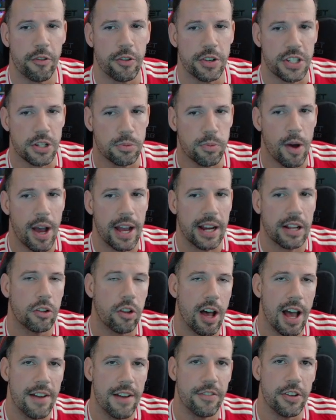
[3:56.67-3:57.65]
which is why
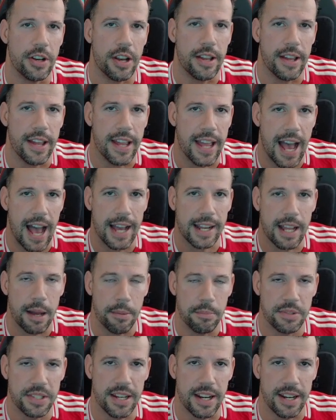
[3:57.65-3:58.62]
Kluivert
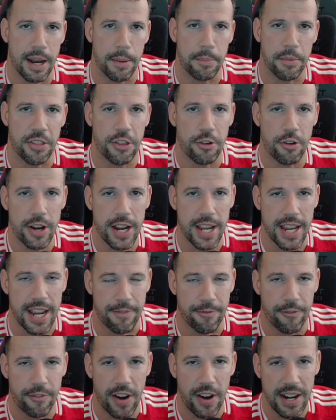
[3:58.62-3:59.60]
comes in at number 3, in front of